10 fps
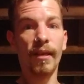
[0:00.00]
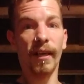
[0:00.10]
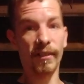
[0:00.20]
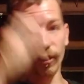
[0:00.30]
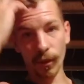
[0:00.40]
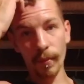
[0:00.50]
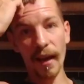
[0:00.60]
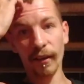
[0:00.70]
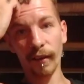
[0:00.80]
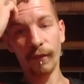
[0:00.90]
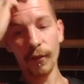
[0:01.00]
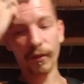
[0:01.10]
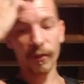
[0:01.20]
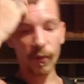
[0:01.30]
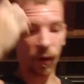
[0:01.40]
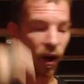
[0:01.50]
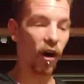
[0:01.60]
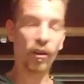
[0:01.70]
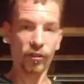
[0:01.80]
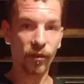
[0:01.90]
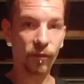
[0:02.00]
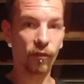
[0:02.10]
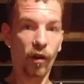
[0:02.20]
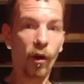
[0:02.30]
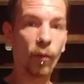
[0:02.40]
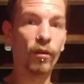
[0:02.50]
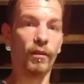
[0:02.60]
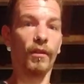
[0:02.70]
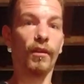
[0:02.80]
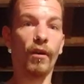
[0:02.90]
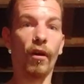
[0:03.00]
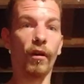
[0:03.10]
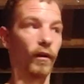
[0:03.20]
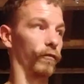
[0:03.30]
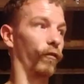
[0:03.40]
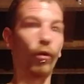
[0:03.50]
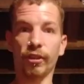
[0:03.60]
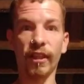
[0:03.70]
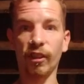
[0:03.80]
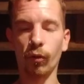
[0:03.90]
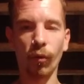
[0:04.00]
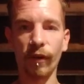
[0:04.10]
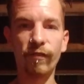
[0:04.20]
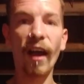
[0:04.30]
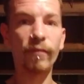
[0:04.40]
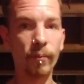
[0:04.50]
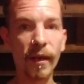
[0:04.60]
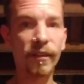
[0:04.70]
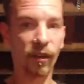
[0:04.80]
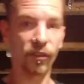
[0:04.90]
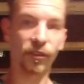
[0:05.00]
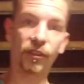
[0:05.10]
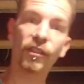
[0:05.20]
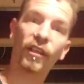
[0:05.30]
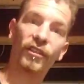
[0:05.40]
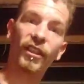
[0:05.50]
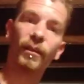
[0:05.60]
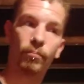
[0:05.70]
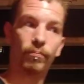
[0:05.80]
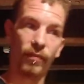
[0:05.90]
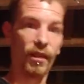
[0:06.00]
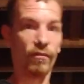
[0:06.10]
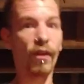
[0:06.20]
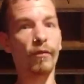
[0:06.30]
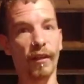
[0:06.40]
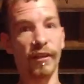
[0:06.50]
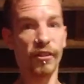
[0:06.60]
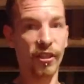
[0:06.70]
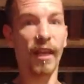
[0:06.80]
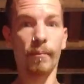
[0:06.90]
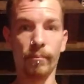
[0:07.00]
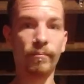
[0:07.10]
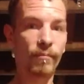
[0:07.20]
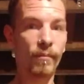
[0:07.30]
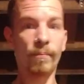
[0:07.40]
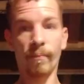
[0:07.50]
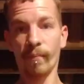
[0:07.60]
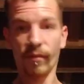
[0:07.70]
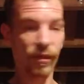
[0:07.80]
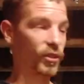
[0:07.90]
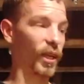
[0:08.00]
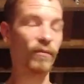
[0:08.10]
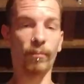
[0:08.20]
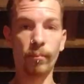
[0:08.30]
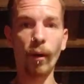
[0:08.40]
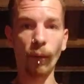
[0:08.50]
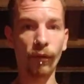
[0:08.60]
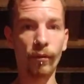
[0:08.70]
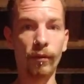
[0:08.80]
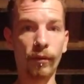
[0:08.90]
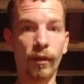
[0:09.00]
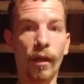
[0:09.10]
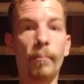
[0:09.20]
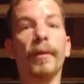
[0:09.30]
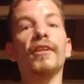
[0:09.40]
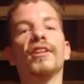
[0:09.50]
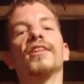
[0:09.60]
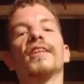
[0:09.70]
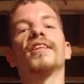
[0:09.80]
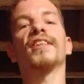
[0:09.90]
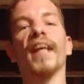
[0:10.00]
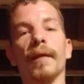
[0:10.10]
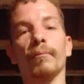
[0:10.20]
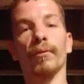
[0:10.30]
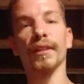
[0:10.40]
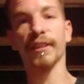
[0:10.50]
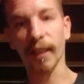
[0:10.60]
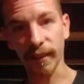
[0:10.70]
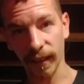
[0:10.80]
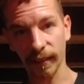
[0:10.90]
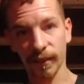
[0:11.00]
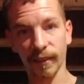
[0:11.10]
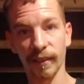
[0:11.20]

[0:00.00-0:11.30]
It doesn't matter if you can do 100 in a row or 4 sets of 25 to make your 100. You're going to see roughly the same from both because it's the same resistance.